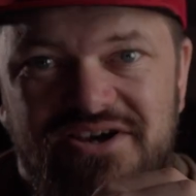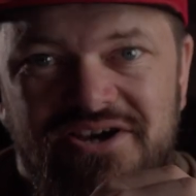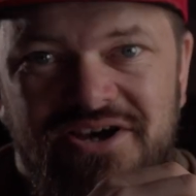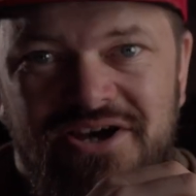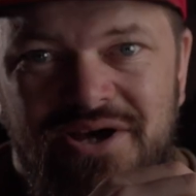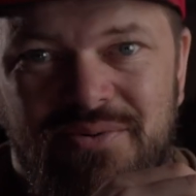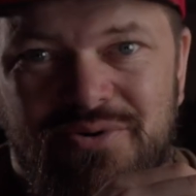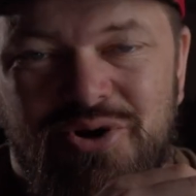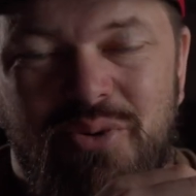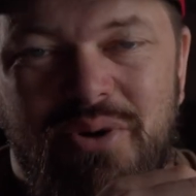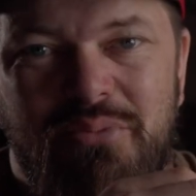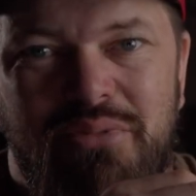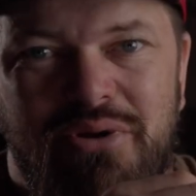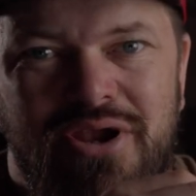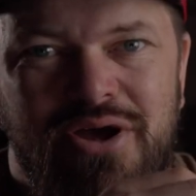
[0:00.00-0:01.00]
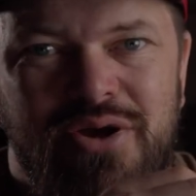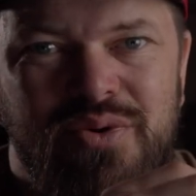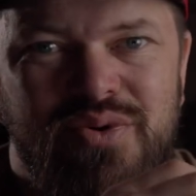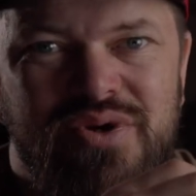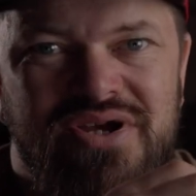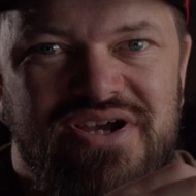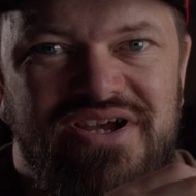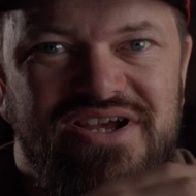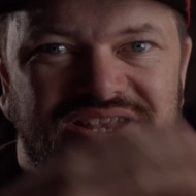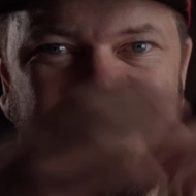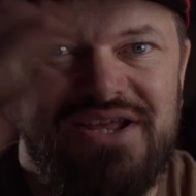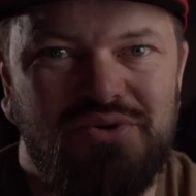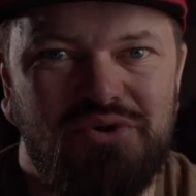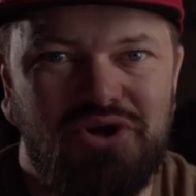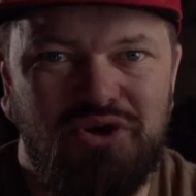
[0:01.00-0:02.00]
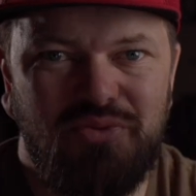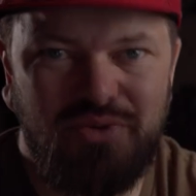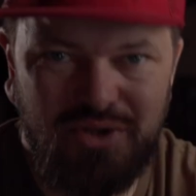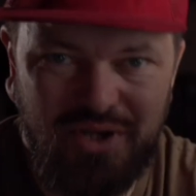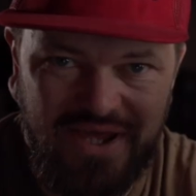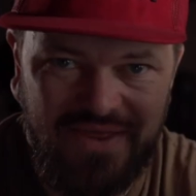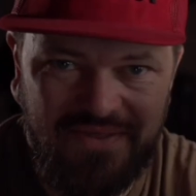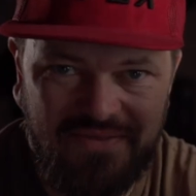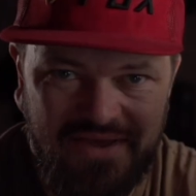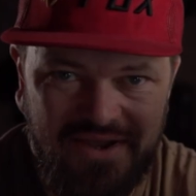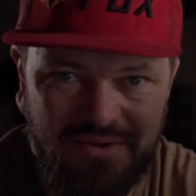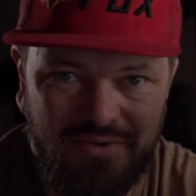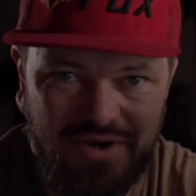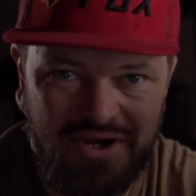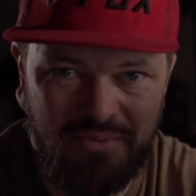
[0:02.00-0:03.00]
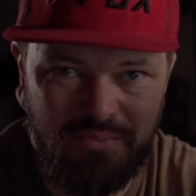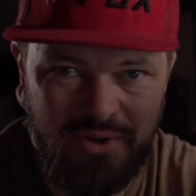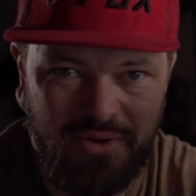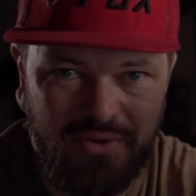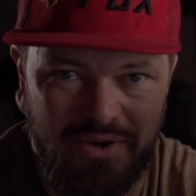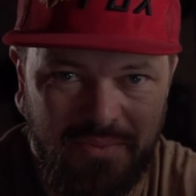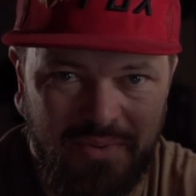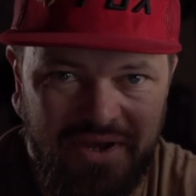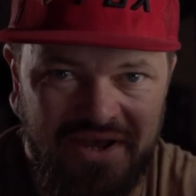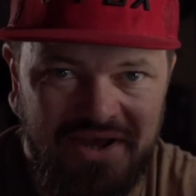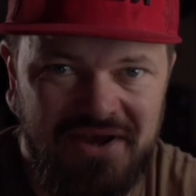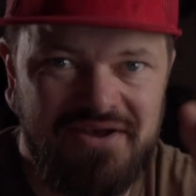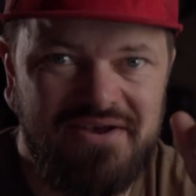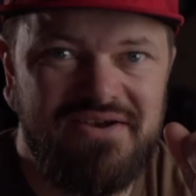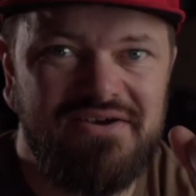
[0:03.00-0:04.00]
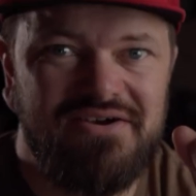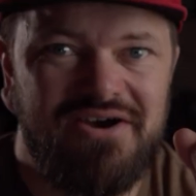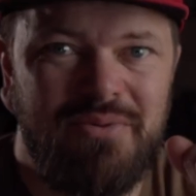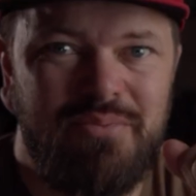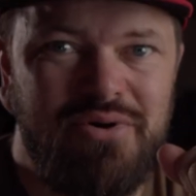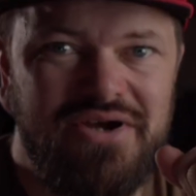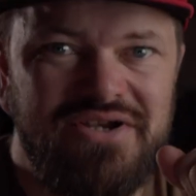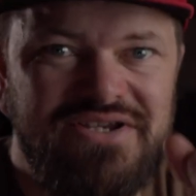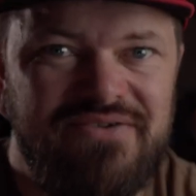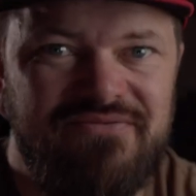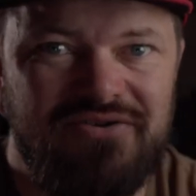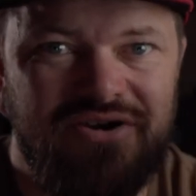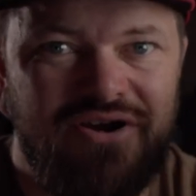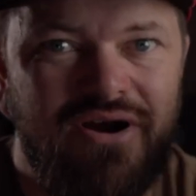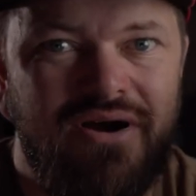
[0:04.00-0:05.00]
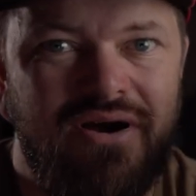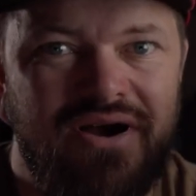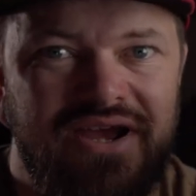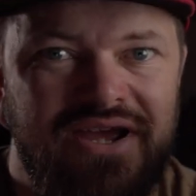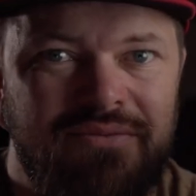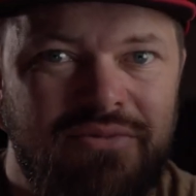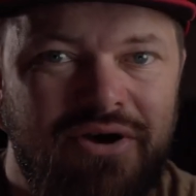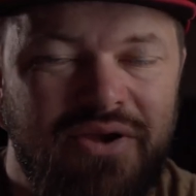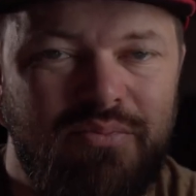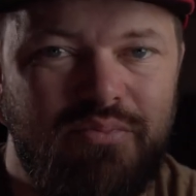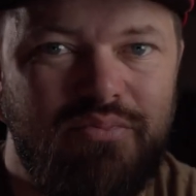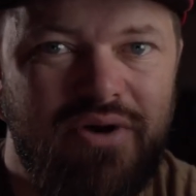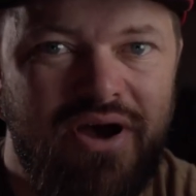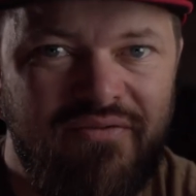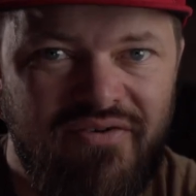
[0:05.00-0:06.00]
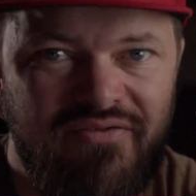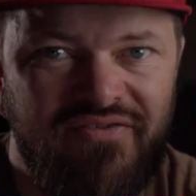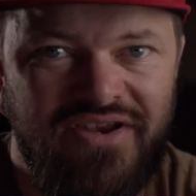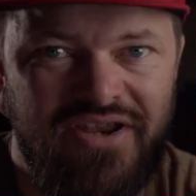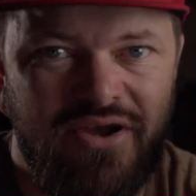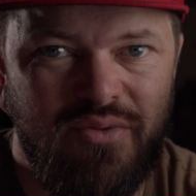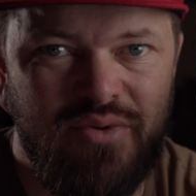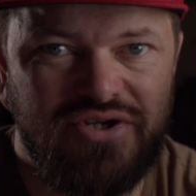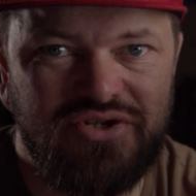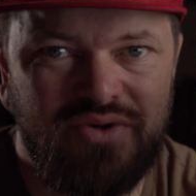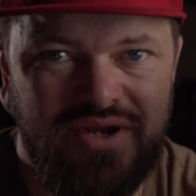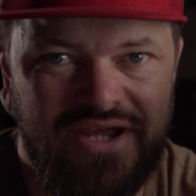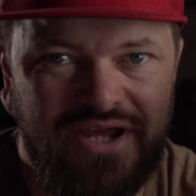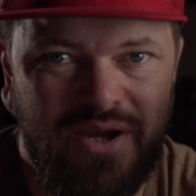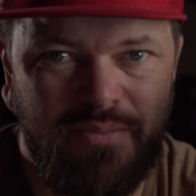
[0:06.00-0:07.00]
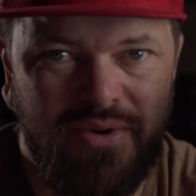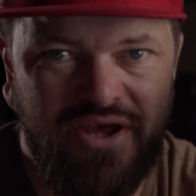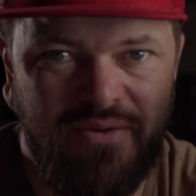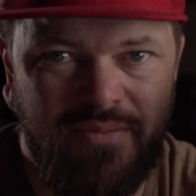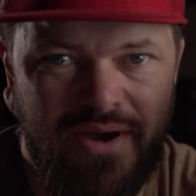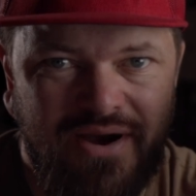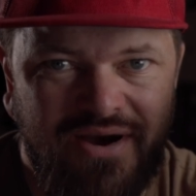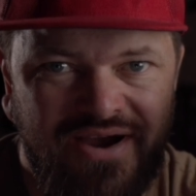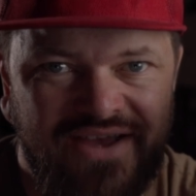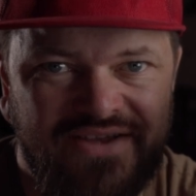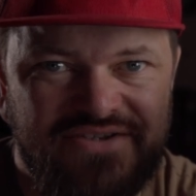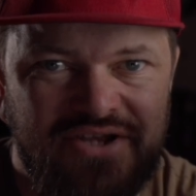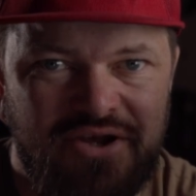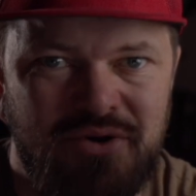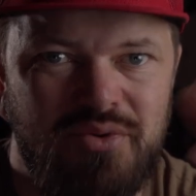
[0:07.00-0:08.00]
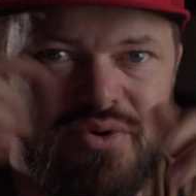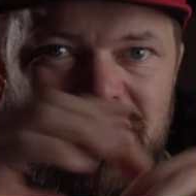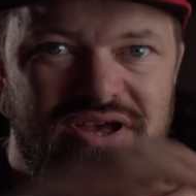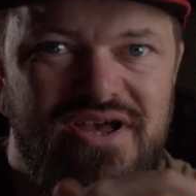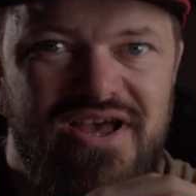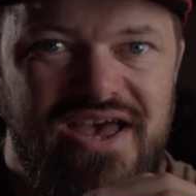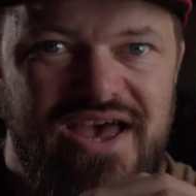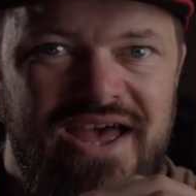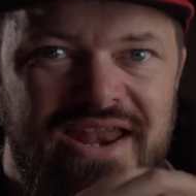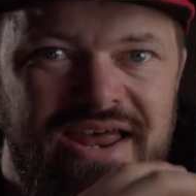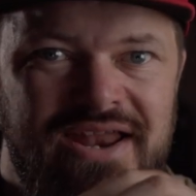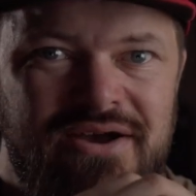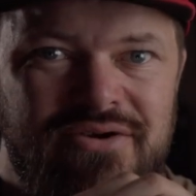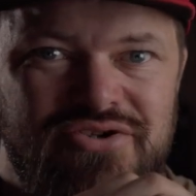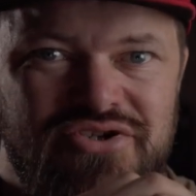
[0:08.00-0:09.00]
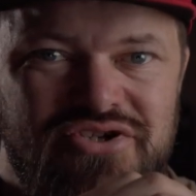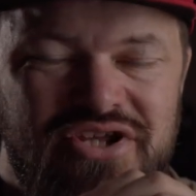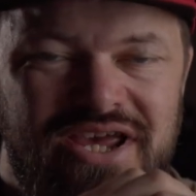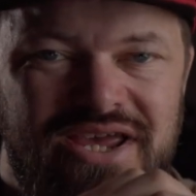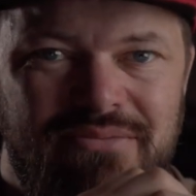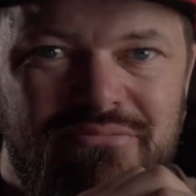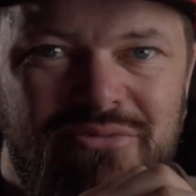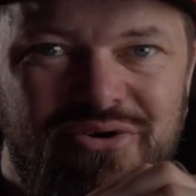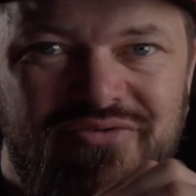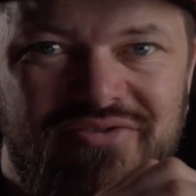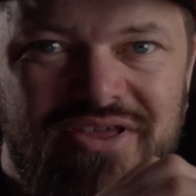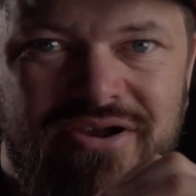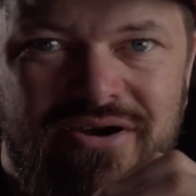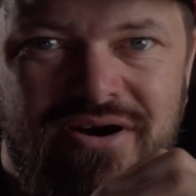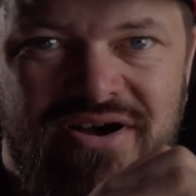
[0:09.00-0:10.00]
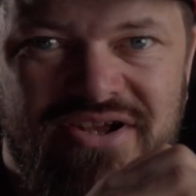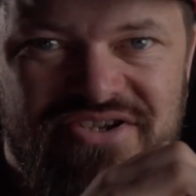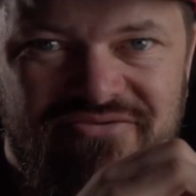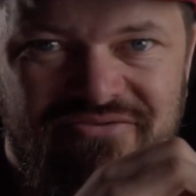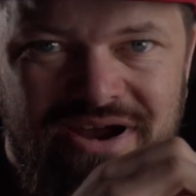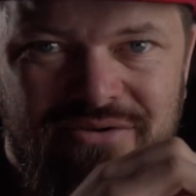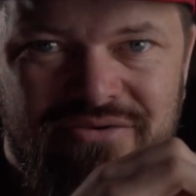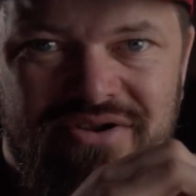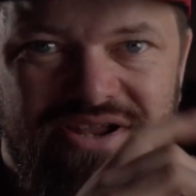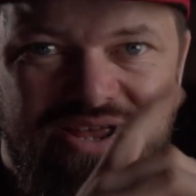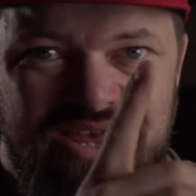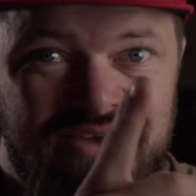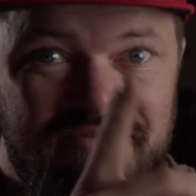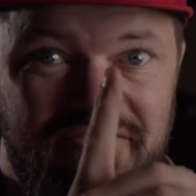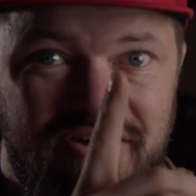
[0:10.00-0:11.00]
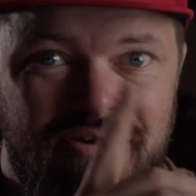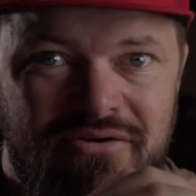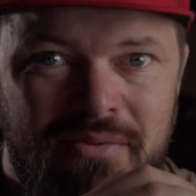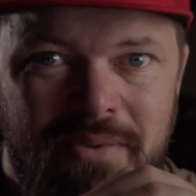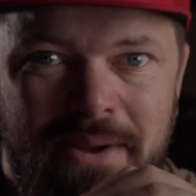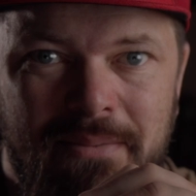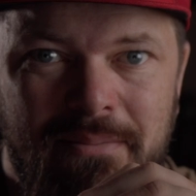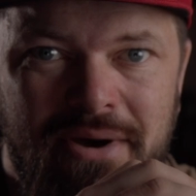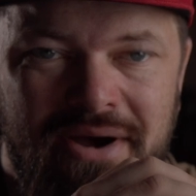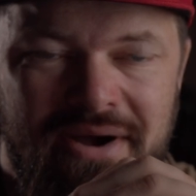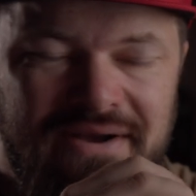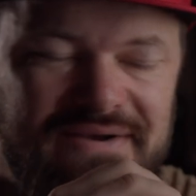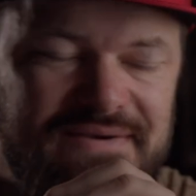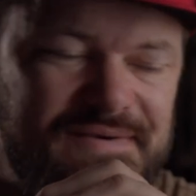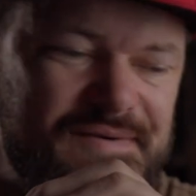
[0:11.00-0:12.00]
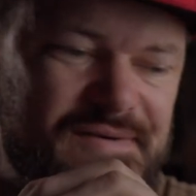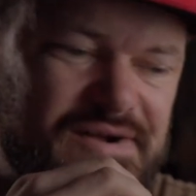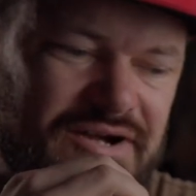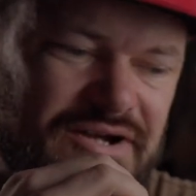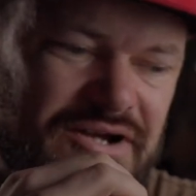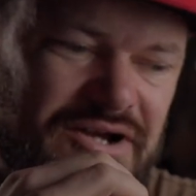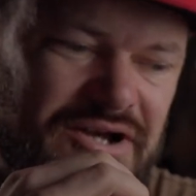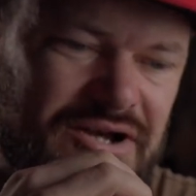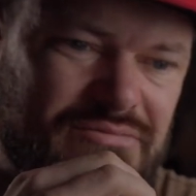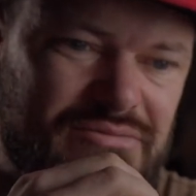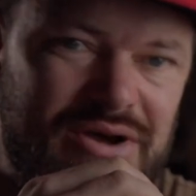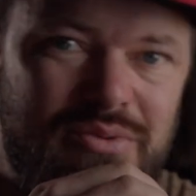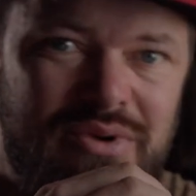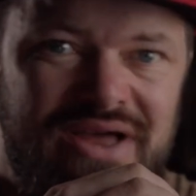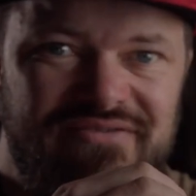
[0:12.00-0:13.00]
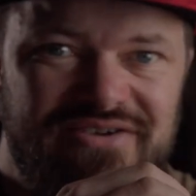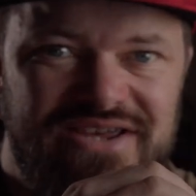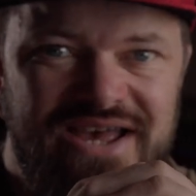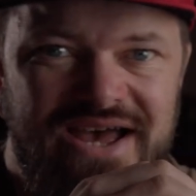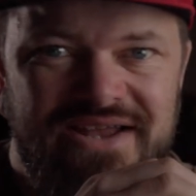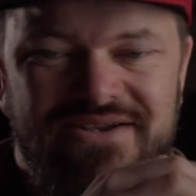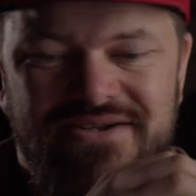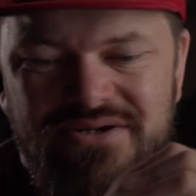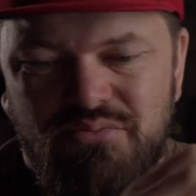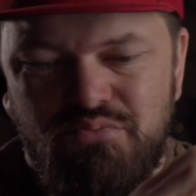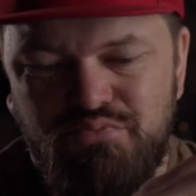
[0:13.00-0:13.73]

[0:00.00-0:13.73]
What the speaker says: Comment below. Little community thing we're going to build up here. I put a different car in my other video, which I'll link up here, about ISO, and then I'll just keep moving the cars around if I remember. I will have a gander.